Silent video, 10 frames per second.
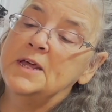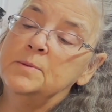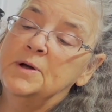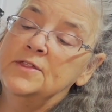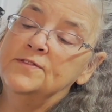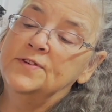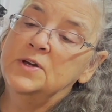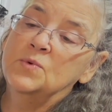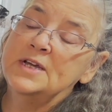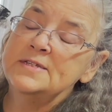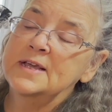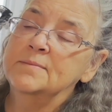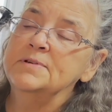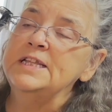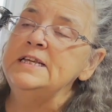upon the fundraising.
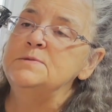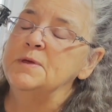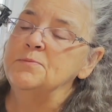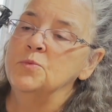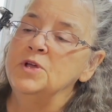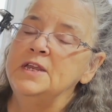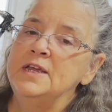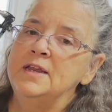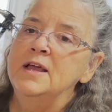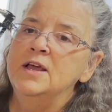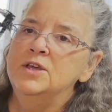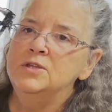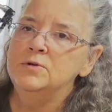Please, people, we need you